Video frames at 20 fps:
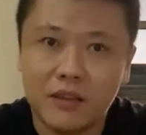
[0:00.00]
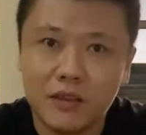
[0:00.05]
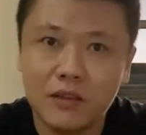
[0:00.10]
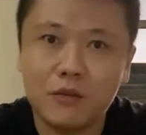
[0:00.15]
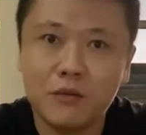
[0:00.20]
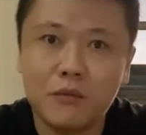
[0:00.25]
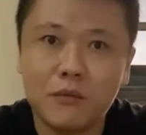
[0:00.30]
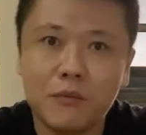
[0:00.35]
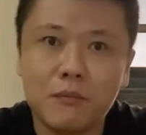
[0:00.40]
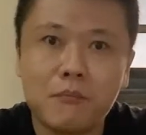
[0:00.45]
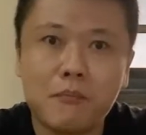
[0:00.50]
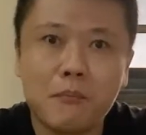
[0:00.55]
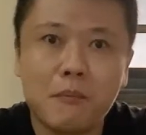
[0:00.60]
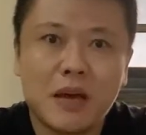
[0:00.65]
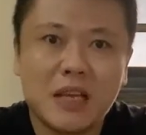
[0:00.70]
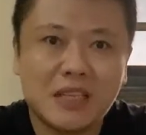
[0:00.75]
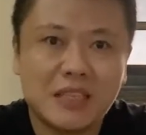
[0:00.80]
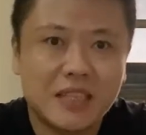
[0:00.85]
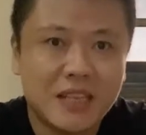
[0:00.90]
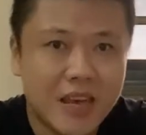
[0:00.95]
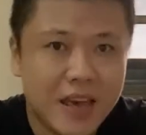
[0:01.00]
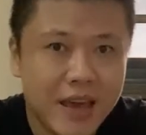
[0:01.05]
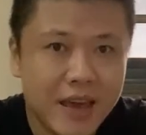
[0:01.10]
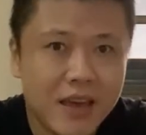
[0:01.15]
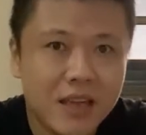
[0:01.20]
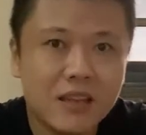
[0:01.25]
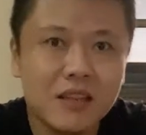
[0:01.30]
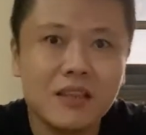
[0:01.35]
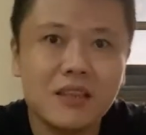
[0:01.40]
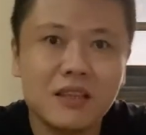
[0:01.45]
you
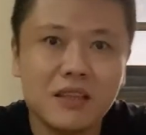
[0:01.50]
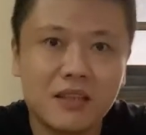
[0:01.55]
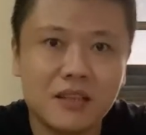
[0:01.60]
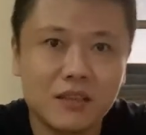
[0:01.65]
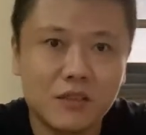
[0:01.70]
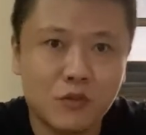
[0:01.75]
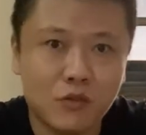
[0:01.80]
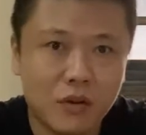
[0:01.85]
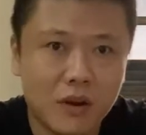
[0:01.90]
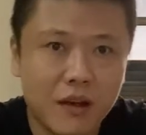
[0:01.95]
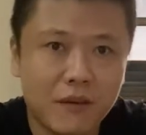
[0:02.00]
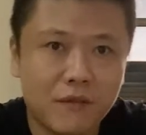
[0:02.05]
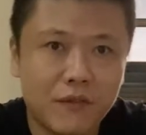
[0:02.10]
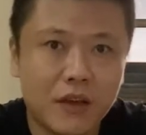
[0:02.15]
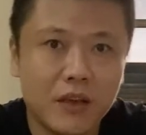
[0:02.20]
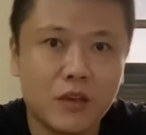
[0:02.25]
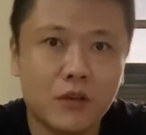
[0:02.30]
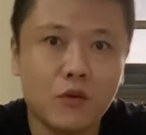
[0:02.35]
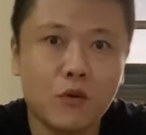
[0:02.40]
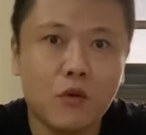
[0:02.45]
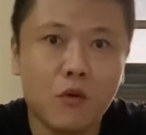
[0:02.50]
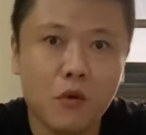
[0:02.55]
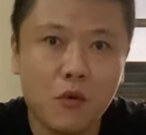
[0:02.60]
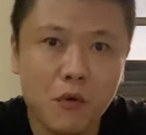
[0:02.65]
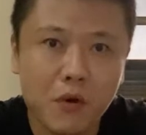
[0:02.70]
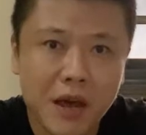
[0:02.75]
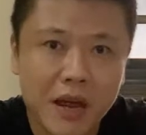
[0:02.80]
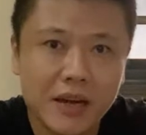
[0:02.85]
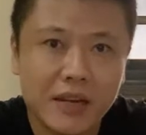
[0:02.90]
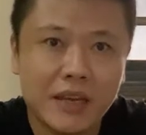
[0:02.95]
maintain the traffic you
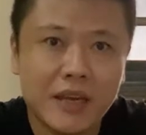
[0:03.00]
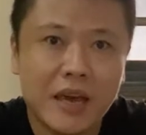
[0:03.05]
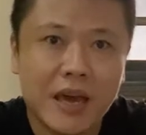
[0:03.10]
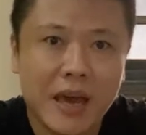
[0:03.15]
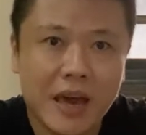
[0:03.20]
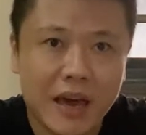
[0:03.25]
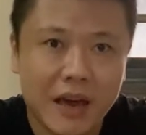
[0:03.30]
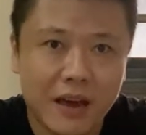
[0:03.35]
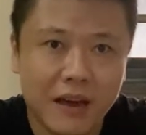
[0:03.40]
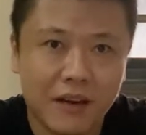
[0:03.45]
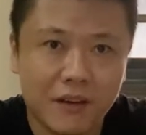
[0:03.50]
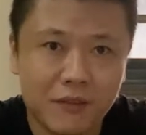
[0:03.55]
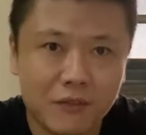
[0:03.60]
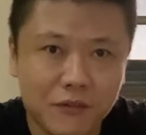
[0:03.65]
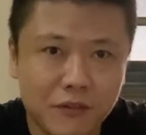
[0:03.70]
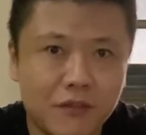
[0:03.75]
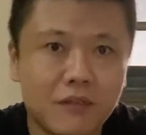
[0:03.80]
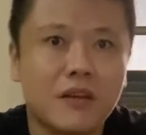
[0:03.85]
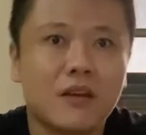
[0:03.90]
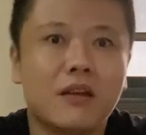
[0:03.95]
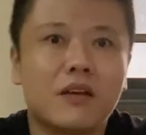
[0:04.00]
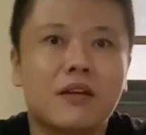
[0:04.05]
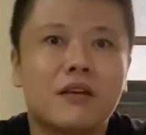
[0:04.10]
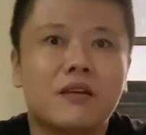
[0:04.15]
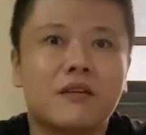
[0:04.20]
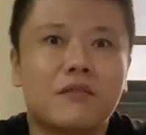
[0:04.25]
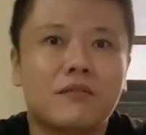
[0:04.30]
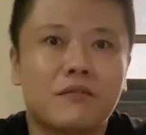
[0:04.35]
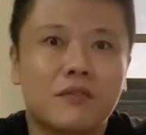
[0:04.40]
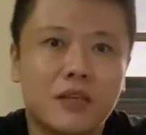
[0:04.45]
already have,
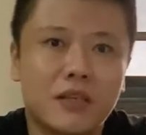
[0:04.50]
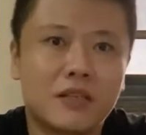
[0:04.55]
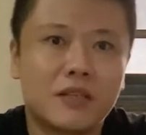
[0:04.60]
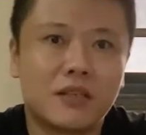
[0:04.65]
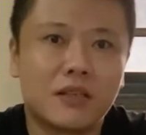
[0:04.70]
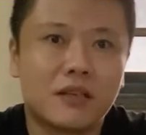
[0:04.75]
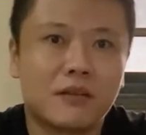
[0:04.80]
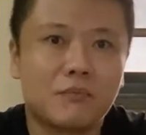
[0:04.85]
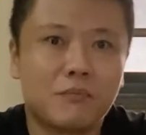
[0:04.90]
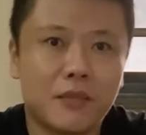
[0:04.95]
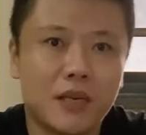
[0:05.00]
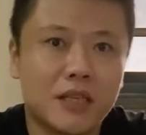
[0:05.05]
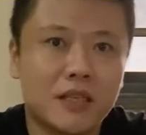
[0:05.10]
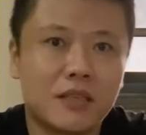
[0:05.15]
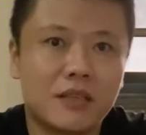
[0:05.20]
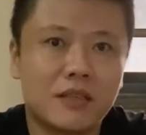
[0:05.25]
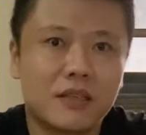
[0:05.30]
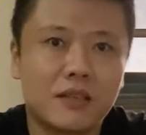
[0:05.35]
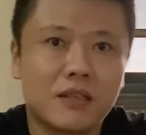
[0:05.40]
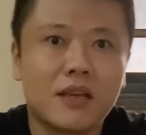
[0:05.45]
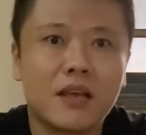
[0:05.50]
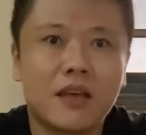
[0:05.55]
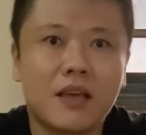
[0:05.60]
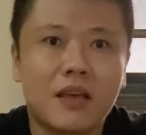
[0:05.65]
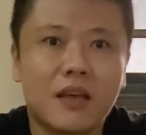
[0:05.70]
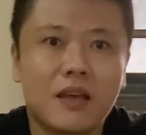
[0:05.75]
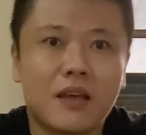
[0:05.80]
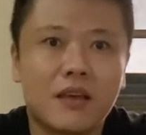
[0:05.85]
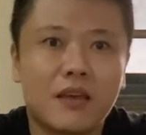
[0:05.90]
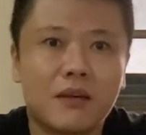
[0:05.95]
which means,
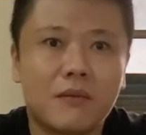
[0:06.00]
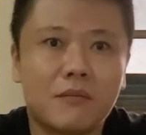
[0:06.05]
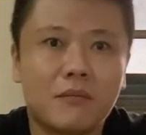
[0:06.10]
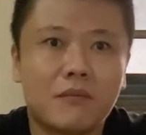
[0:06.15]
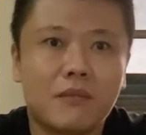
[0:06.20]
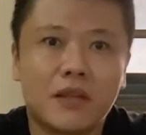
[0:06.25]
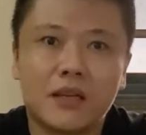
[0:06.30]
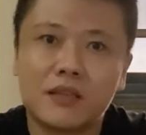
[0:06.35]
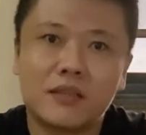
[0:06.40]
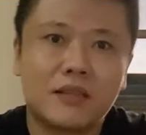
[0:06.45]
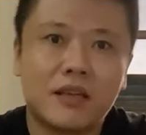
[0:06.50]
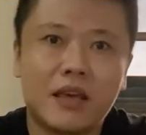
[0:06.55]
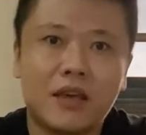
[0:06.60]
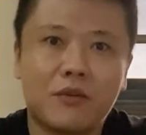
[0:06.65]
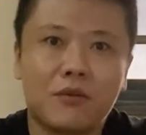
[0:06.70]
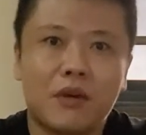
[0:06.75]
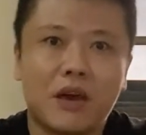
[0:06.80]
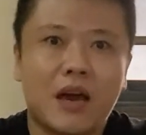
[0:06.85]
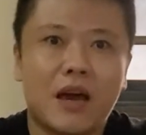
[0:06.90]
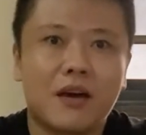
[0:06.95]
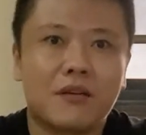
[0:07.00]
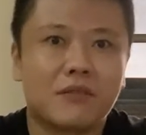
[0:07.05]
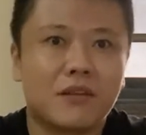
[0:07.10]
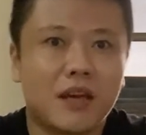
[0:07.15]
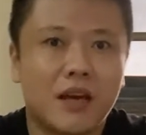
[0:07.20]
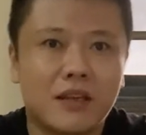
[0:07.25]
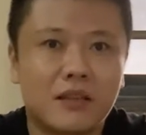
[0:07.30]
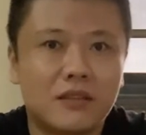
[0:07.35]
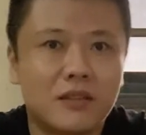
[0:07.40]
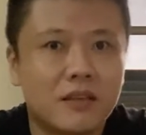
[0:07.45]
let's say you have
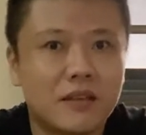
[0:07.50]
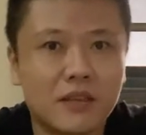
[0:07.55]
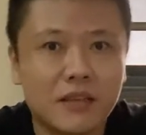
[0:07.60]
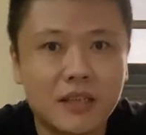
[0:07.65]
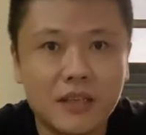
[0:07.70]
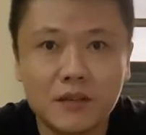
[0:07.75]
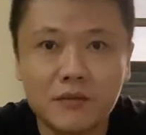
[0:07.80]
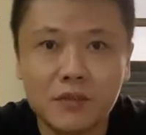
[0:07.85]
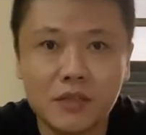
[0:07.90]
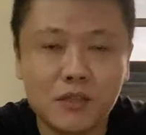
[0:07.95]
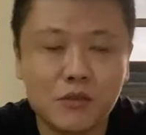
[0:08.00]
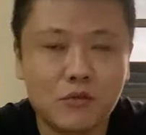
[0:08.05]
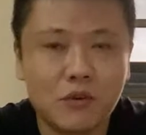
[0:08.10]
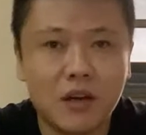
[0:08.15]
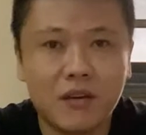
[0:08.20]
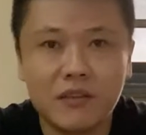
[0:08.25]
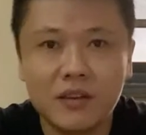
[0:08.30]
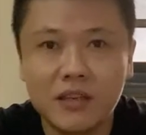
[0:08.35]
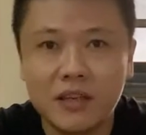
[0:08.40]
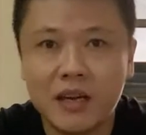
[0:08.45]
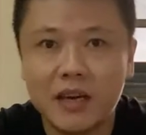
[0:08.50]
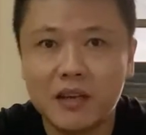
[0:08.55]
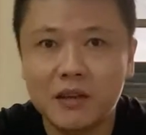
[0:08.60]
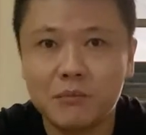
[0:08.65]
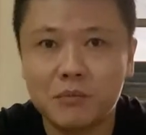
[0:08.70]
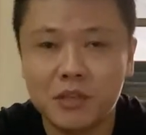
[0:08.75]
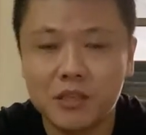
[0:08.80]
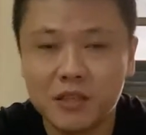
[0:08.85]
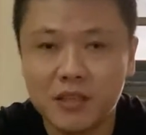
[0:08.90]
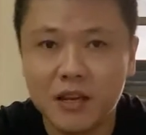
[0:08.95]
like 10 keywords driving
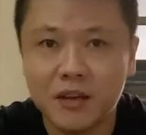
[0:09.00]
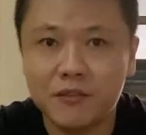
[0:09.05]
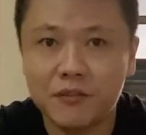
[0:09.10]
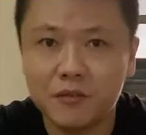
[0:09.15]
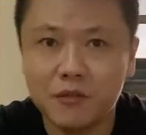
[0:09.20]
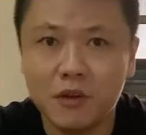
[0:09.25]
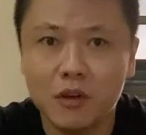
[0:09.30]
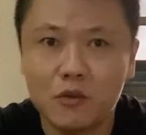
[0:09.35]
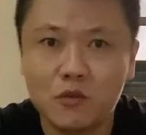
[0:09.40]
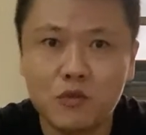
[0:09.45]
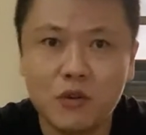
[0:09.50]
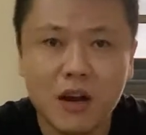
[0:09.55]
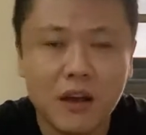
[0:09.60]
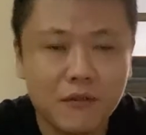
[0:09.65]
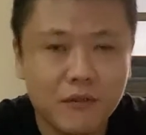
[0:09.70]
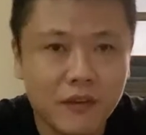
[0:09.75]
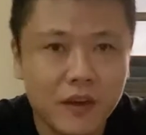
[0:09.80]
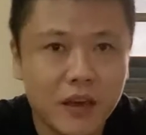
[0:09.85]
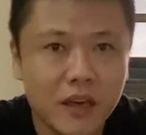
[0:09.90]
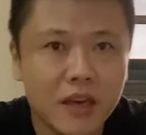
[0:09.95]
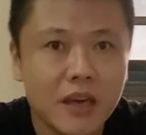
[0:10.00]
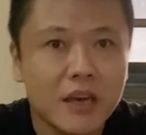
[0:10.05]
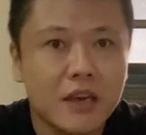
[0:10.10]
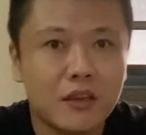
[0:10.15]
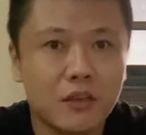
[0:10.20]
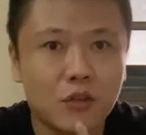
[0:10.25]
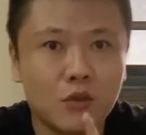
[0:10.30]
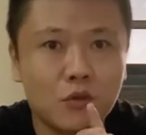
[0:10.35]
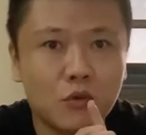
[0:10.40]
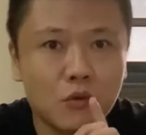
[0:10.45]
90% of your traffic.
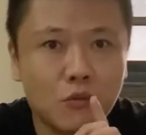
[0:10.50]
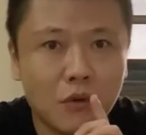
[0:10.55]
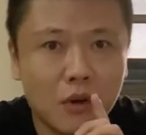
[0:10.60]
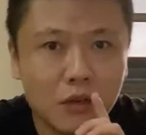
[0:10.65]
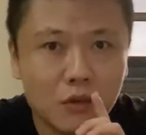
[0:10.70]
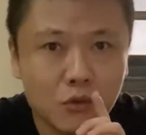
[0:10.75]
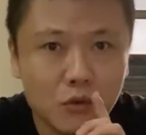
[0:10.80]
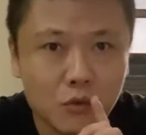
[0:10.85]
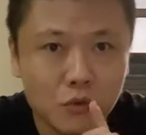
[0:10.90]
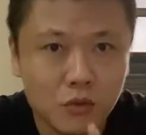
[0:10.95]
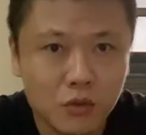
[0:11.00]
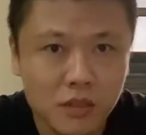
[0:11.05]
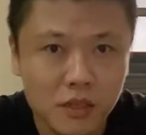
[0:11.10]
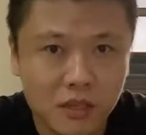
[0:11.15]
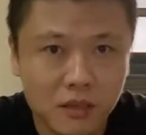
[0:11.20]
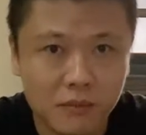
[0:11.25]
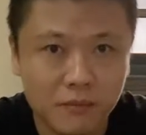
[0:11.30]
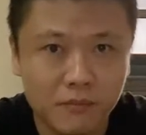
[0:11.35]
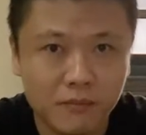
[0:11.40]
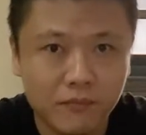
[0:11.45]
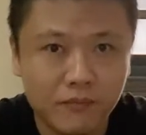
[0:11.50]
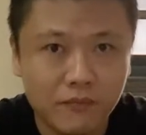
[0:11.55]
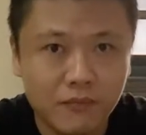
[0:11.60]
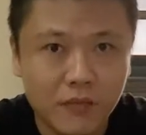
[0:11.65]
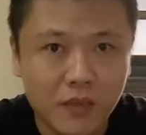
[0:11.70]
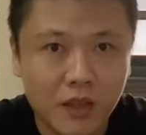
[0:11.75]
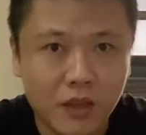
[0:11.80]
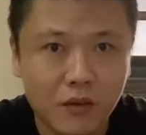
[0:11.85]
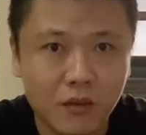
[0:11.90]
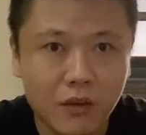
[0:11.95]
You don't want to lose them.
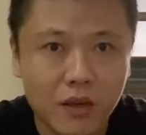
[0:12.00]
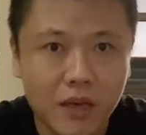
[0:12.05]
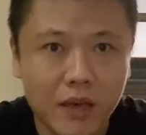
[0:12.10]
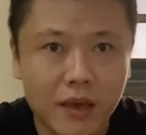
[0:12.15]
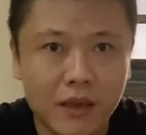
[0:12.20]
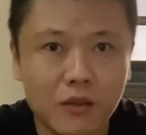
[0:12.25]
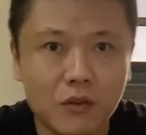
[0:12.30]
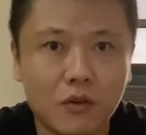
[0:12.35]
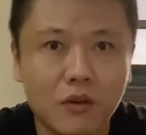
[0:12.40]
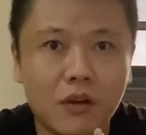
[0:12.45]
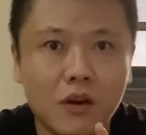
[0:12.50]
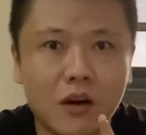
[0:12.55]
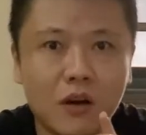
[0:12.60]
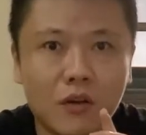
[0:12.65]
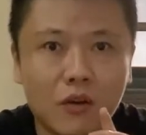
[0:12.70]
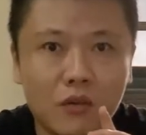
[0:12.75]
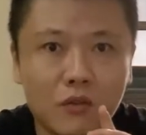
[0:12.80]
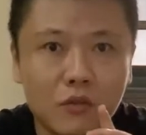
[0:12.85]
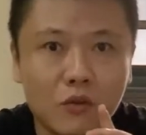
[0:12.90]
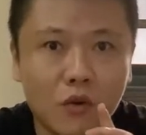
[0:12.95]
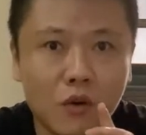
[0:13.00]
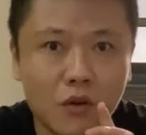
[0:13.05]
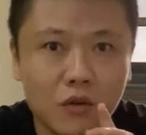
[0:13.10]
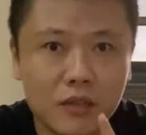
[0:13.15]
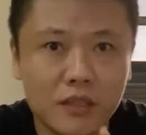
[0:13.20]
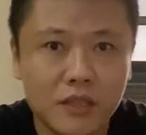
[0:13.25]
Okay, you got all